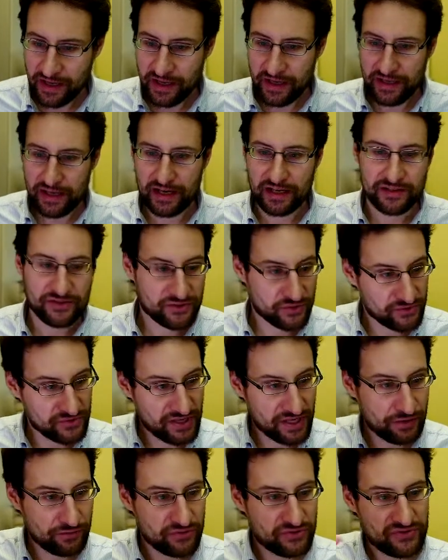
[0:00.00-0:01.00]
yeah, so there
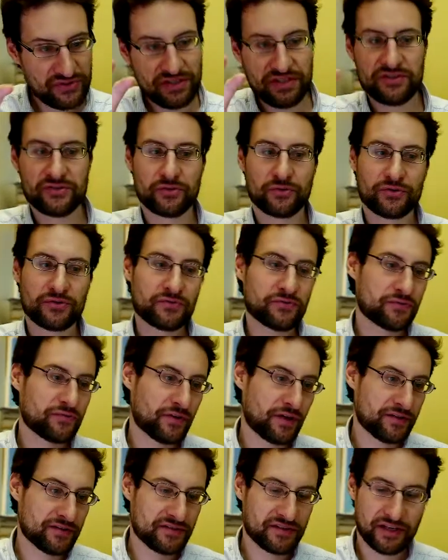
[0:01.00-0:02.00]
you see those
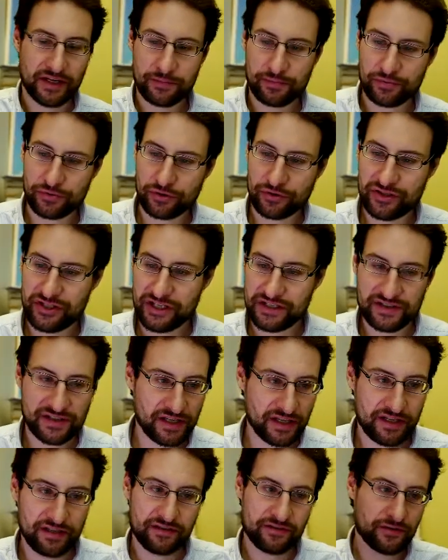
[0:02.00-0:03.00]
fun side projects,
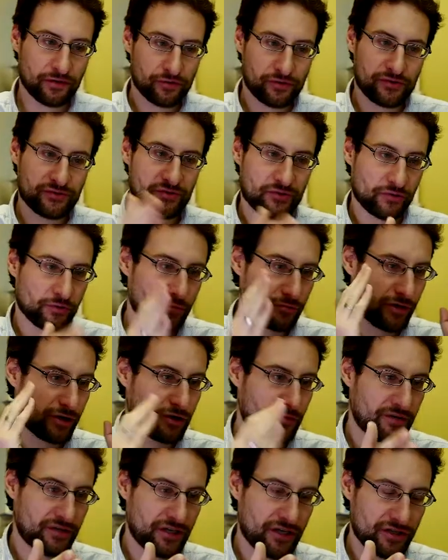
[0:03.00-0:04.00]
and also
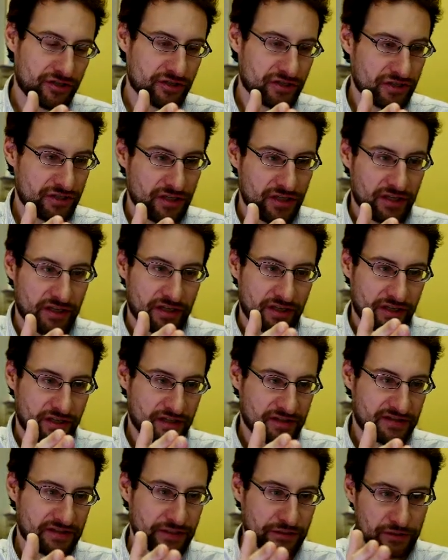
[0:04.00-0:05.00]
recommendation,
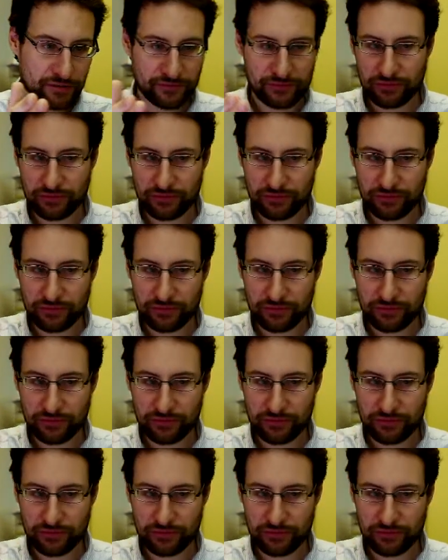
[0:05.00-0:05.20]
instead of